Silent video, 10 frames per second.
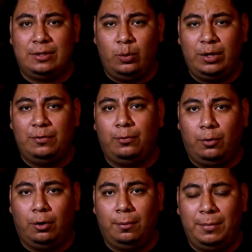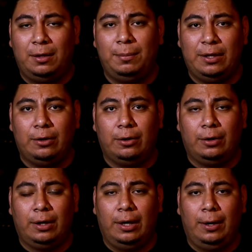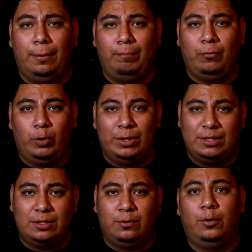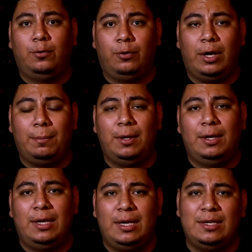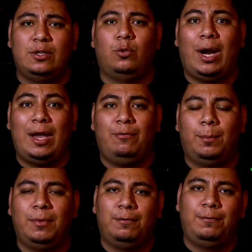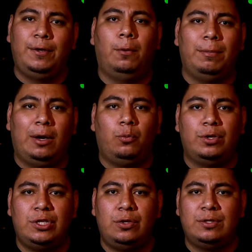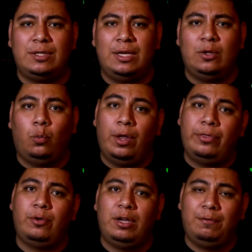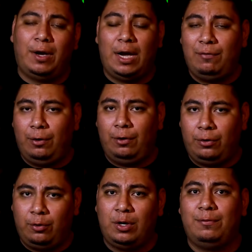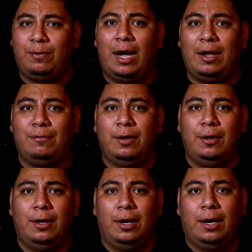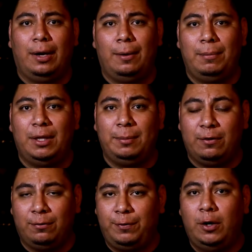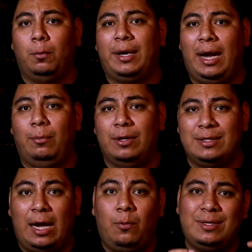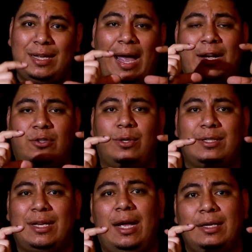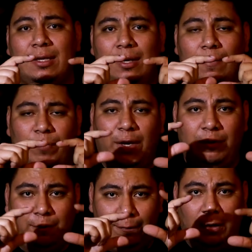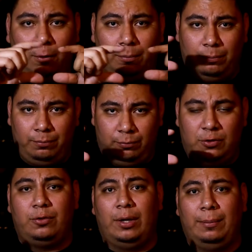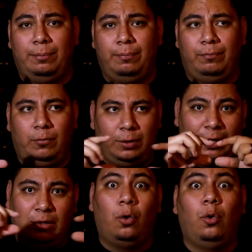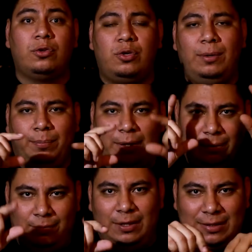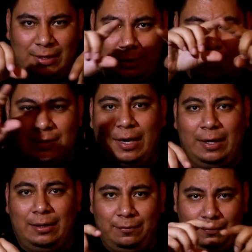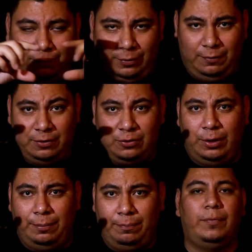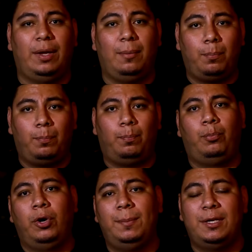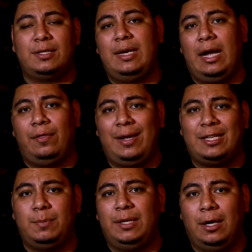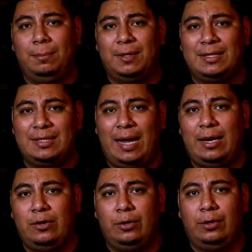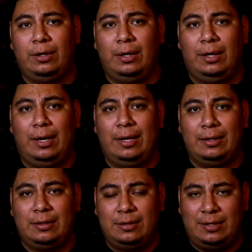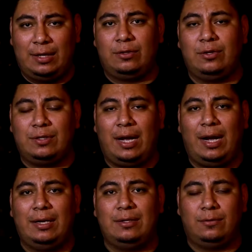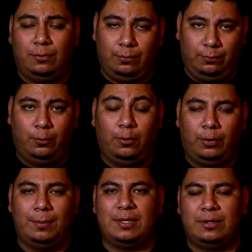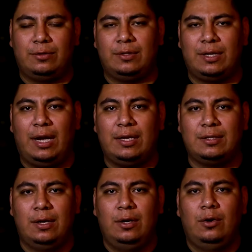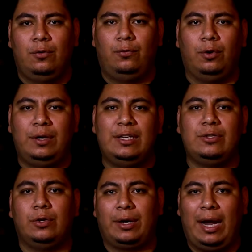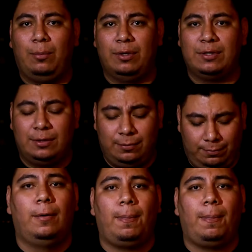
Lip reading: to 24 millimeter, which is the full frame, is derived from the film that was used in the 135 or 35 millimeter film cameras. That was the actual size of the film strip. Well, not the whole strip, but the cell inside of the strip. And pretty much now that's become the standard sensor size, full frame sensor size for digital cameras.